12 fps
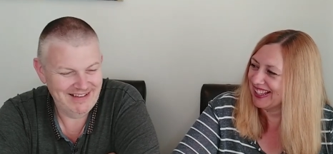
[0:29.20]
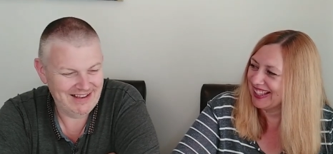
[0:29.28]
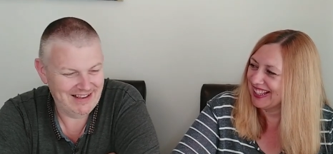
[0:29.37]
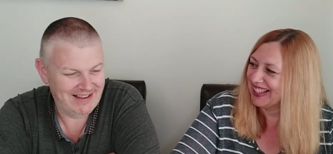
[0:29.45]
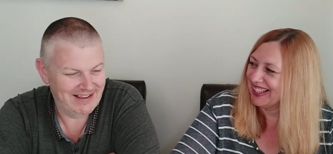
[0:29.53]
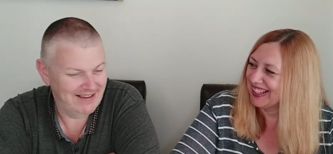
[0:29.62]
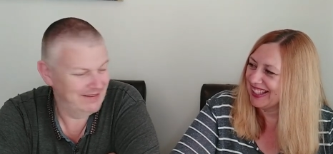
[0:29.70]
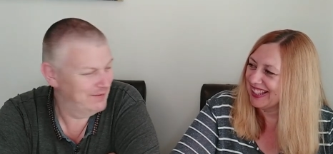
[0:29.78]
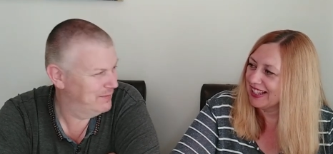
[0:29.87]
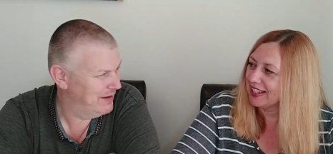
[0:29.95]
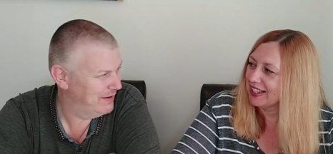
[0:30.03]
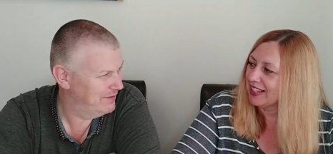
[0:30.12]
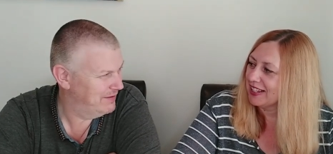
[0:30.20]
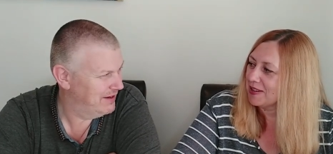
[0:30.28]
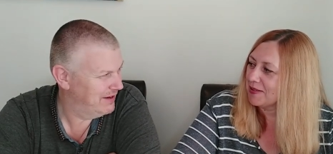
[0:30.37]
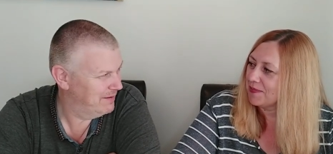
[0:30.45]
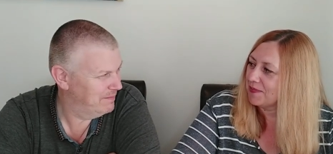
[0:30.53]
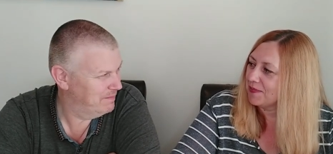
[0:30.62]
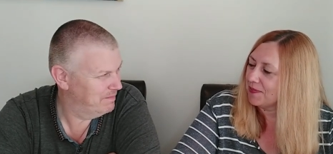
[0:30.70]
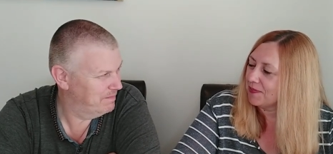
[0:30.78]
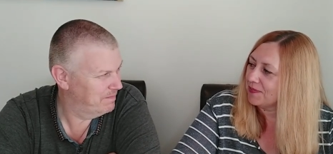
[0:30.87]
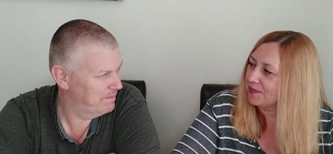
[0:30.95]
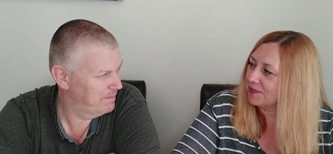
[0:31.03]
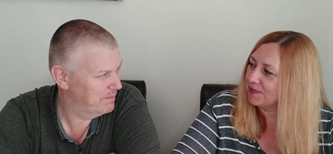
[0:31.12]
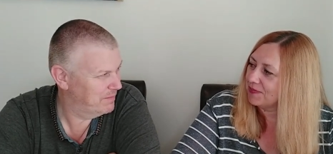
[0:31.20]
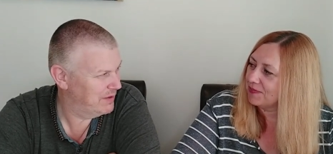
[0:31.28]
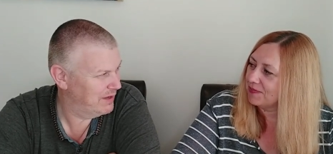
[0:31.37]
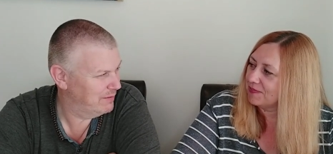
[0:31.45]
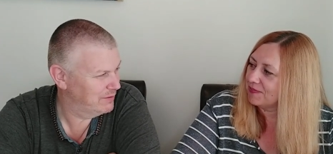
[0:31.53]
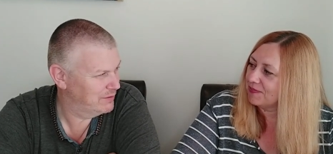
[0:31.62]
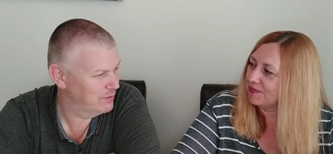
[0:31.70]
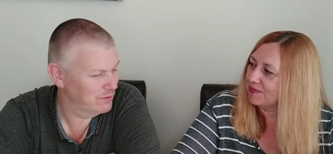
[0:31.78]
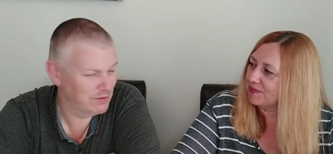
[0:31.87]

Speaker 1: Yeah, we haven't um, been able to